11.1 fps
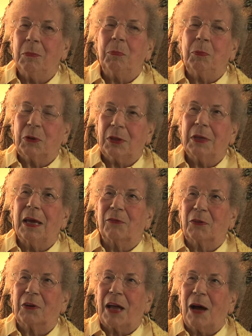put the
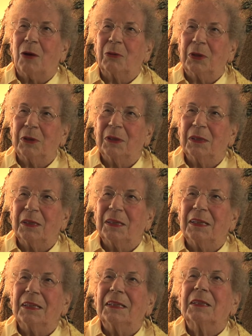effort out
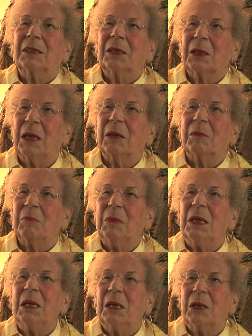to get
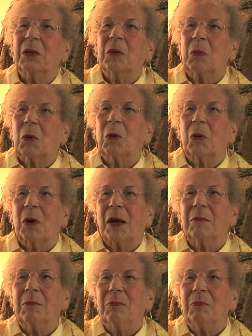me into the program.